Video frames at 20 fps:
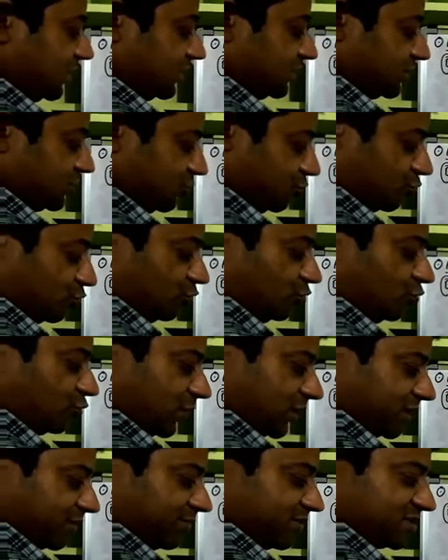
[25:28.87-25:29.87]
Q,
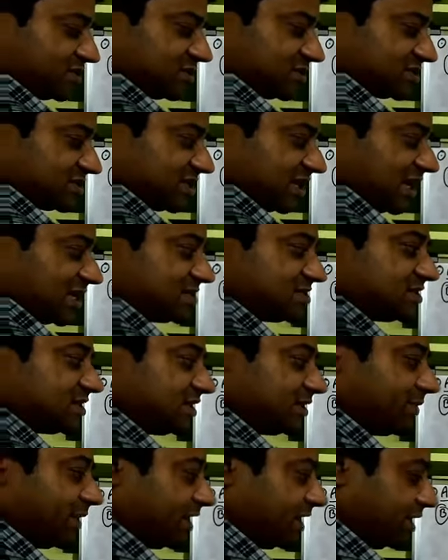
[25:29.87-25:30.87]
whatever is the charge,
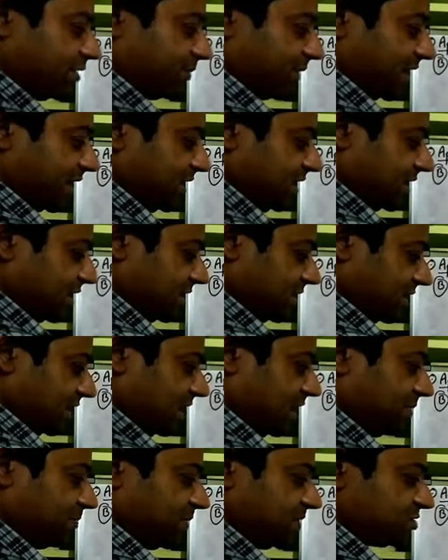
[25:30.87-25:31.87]
divided by
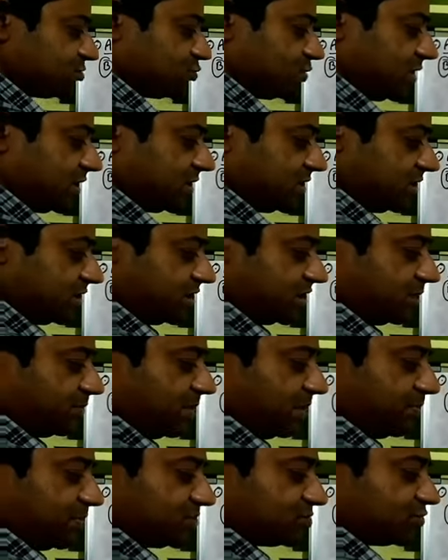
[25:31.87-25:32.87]
AP square, here
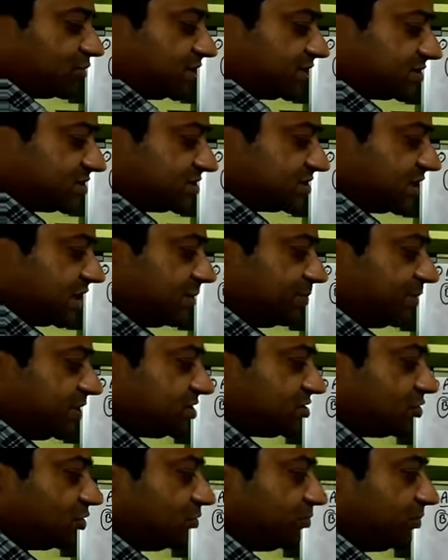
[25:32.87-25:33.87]
BP square. Since AP is
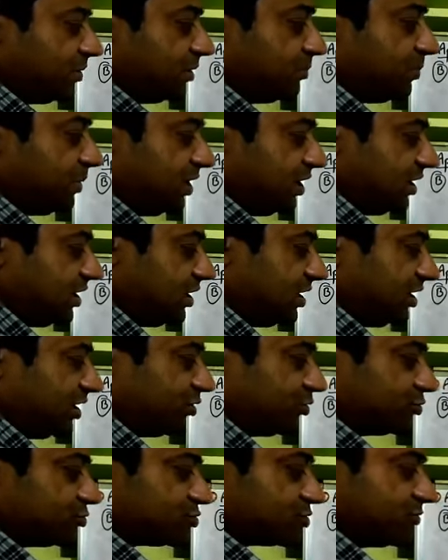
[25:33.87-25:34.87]
equal to BP, E
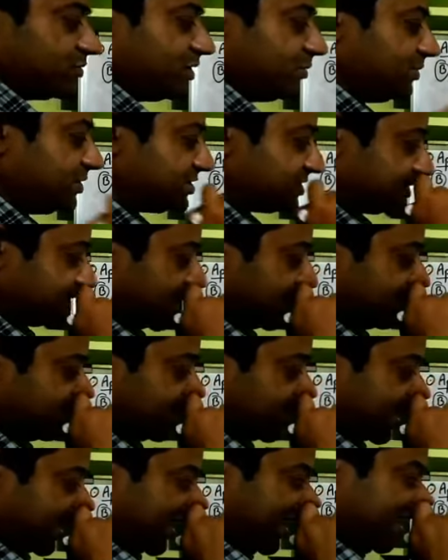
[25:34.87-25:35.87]
also will be same,
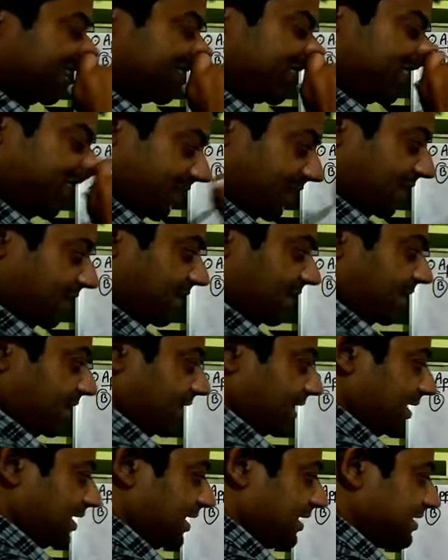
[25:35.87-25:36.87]
right?
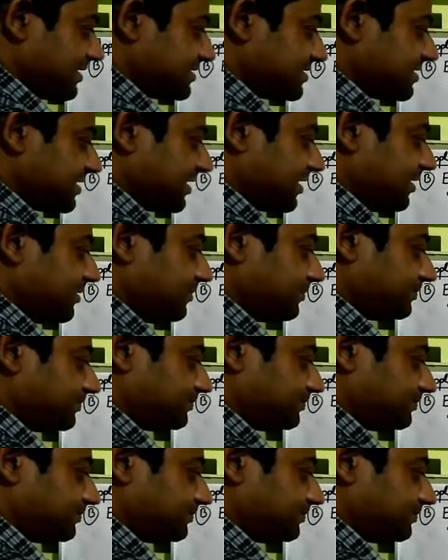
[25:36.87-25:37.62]
Let us say